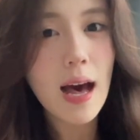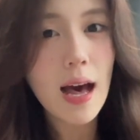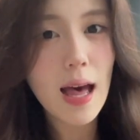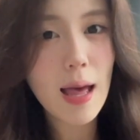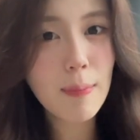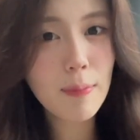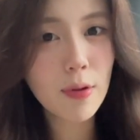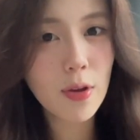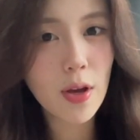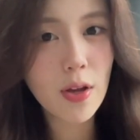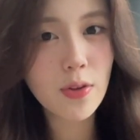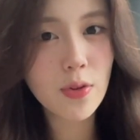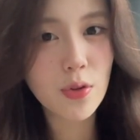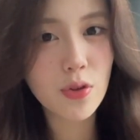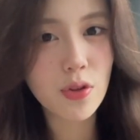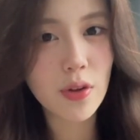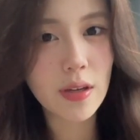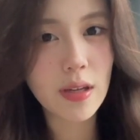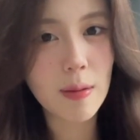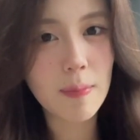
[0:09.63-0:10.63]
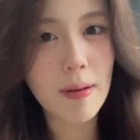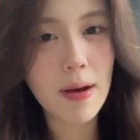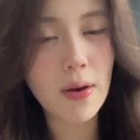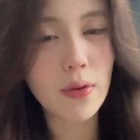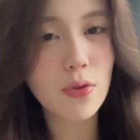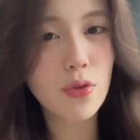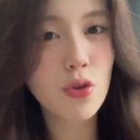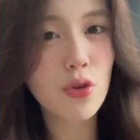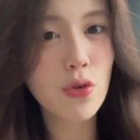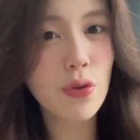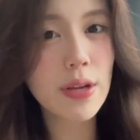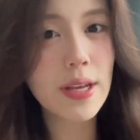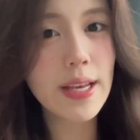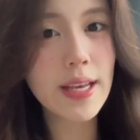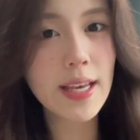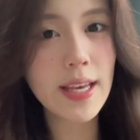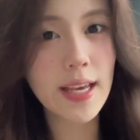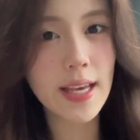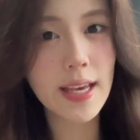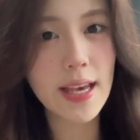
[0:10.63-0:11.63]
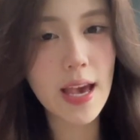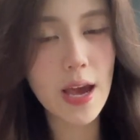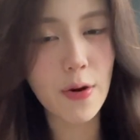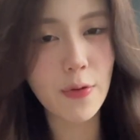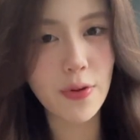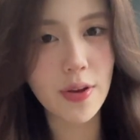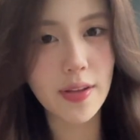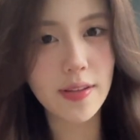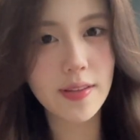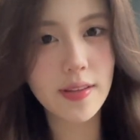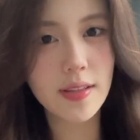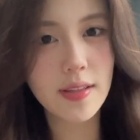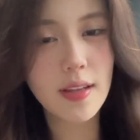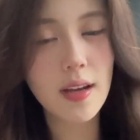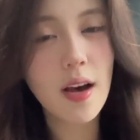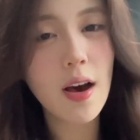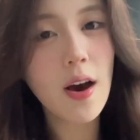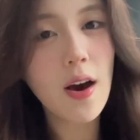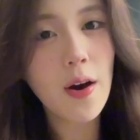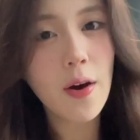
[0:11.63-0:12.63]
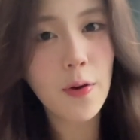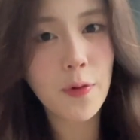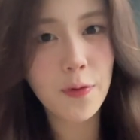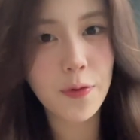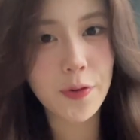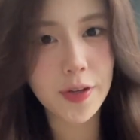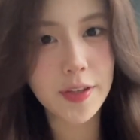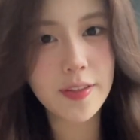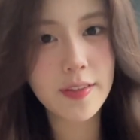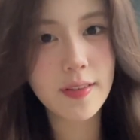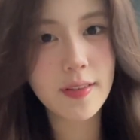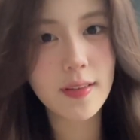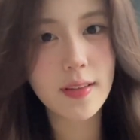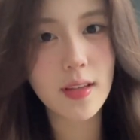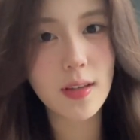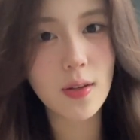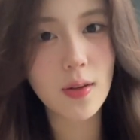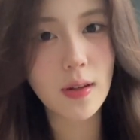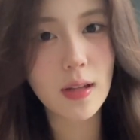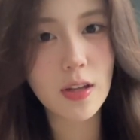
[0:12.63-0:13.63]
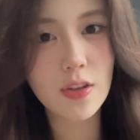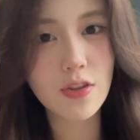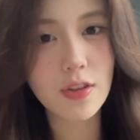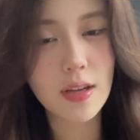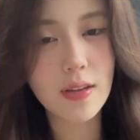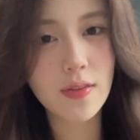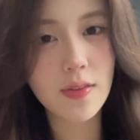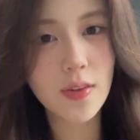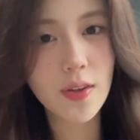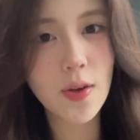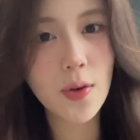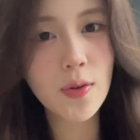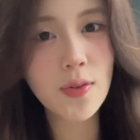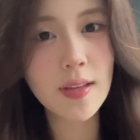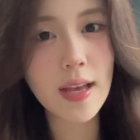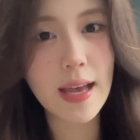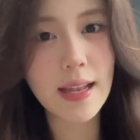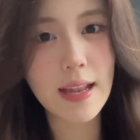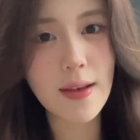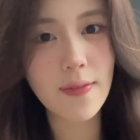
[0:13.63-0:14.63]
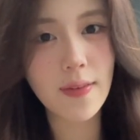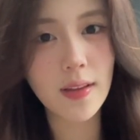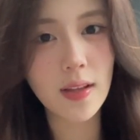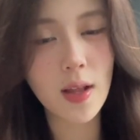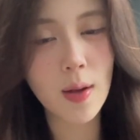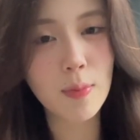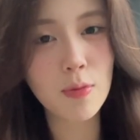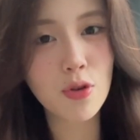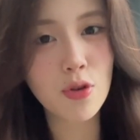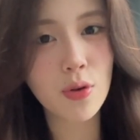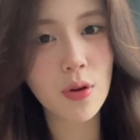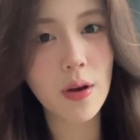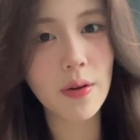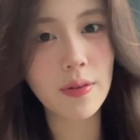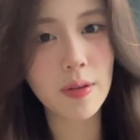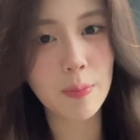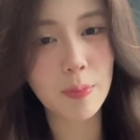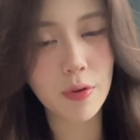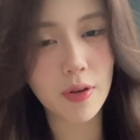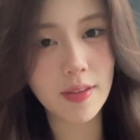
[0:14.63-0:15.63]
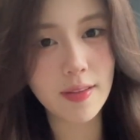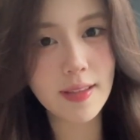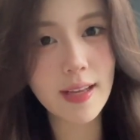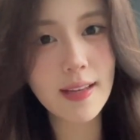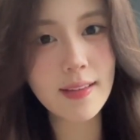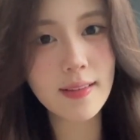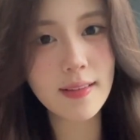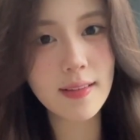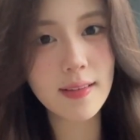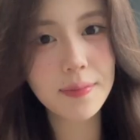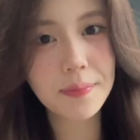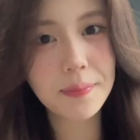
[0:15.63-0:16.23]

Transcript: I'm going to talk about three key areas. First, the knowledge and skills I developed throughout the process.